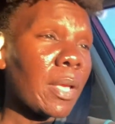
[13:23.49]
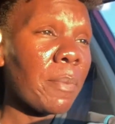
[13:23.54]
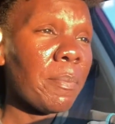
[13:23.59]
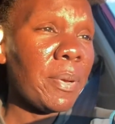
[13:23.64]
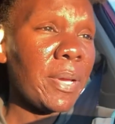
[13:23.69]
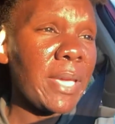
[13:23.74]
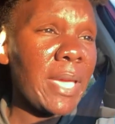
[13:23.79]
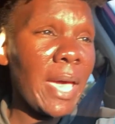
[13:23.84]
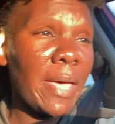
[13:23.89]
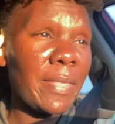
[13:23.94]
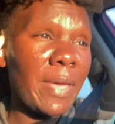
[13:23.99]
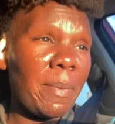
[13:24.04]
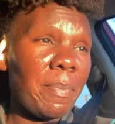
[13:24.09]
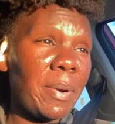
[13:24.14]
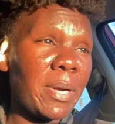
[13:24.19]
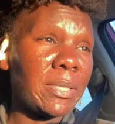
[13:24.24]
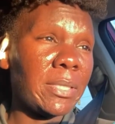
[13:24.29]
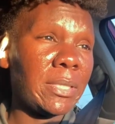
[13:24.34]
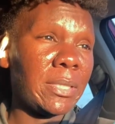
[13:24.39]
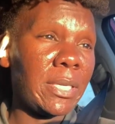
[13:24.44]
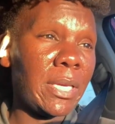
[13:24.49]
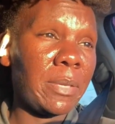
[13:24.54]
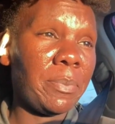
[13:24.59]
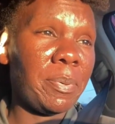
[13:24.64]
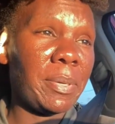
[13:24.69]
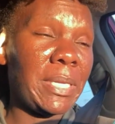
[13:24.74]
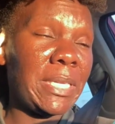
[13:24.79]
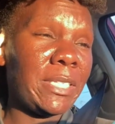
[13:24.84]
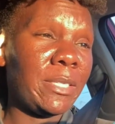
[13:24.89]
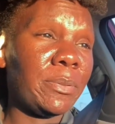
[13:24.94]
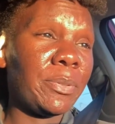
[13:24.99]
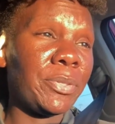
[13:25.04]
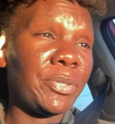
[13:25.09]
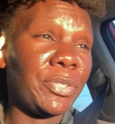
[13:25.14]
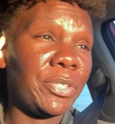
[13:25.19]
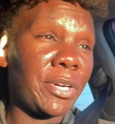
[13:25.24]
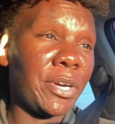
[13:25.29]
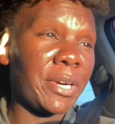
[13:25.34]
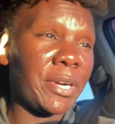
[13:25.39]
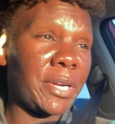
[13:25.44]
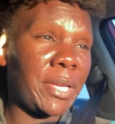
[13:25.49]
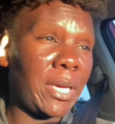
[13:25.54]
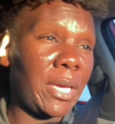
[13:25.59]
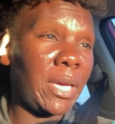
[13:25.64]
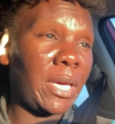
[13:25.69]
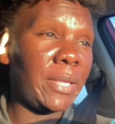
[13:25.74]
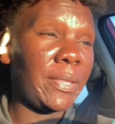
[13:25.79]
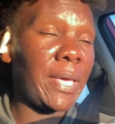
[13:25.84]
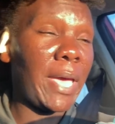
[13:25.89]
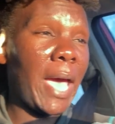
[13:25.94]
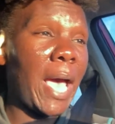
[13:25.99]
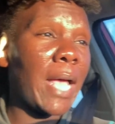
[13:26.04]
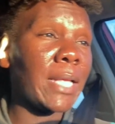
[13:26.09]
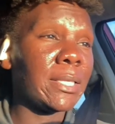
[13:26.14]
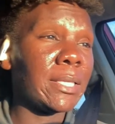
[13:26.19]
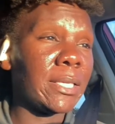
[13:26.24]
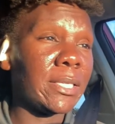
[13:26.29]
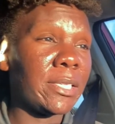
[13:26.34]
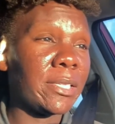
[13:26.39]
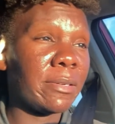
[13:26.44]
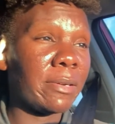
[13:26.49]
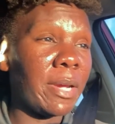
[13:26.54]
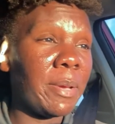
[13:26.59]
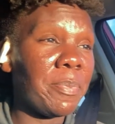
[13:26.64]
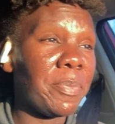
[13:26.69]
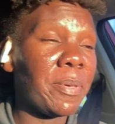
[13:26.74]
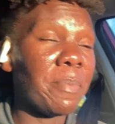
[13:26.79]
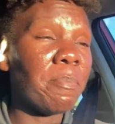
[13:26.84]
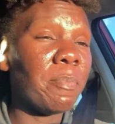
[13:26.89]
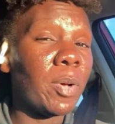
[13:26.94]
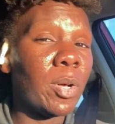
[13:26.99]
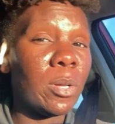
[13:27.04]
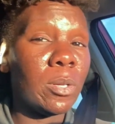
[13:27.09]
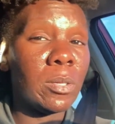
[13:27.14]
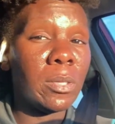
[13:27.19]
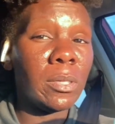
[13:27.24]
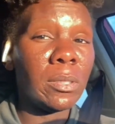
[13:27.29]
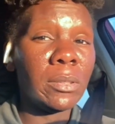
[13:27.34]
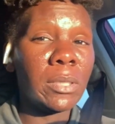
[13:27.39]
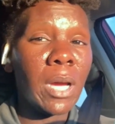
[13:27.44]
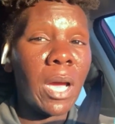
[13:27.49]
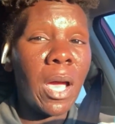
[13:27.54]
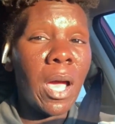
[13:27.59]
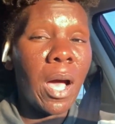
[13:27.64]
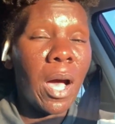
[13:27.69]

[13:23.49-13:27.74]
but yeah that person said the place was dirty they had to scrape the mold